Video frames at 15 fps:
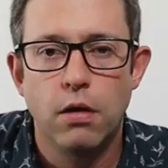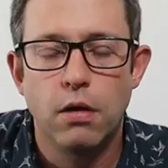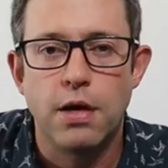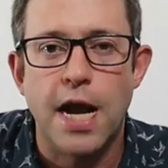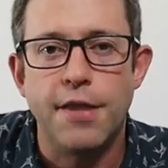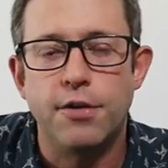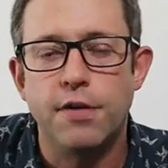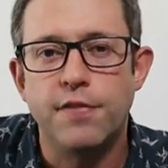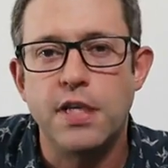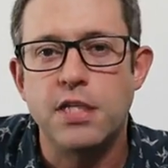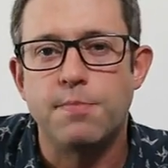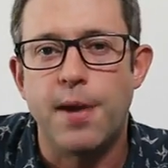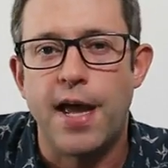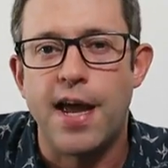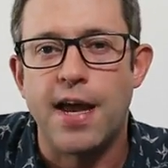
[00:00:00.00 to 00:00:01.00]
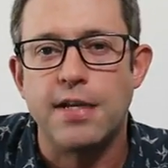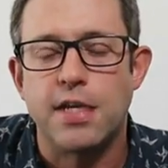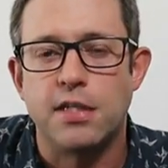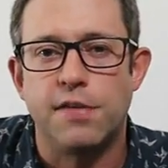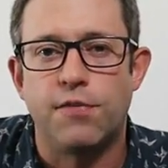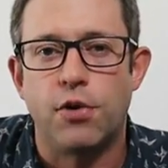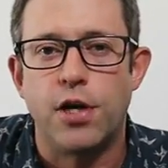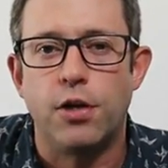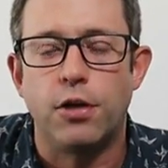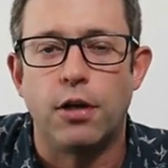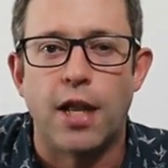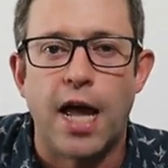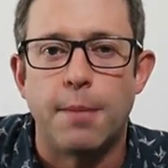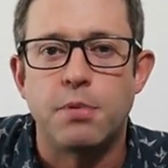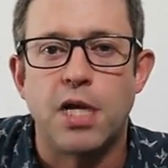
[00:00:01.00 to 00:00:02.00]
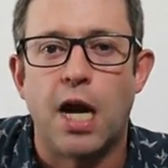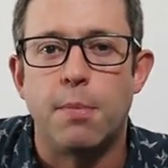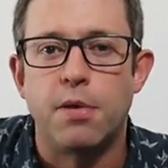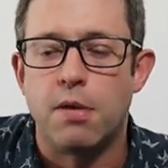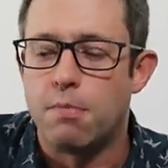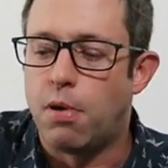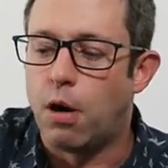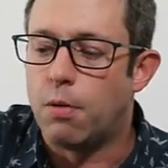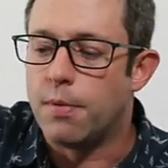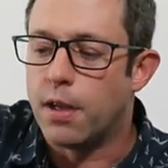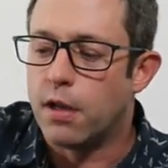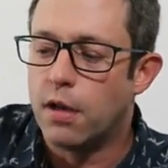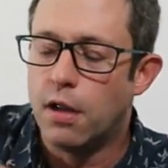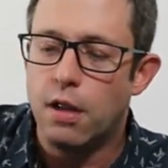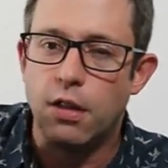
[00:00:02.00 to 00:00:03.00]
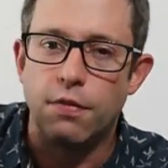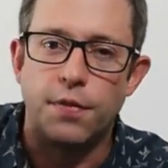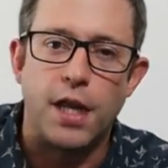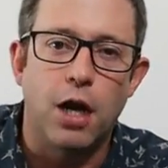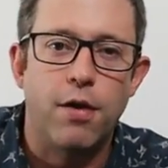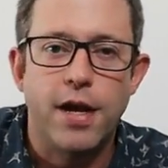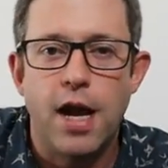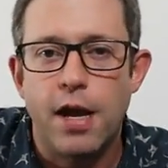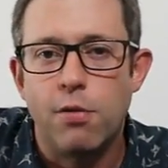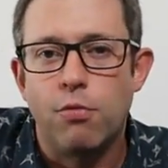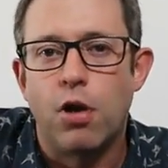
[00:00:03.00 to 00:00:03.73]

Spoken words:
Neither of these bags has a very good laptop compartment. The REI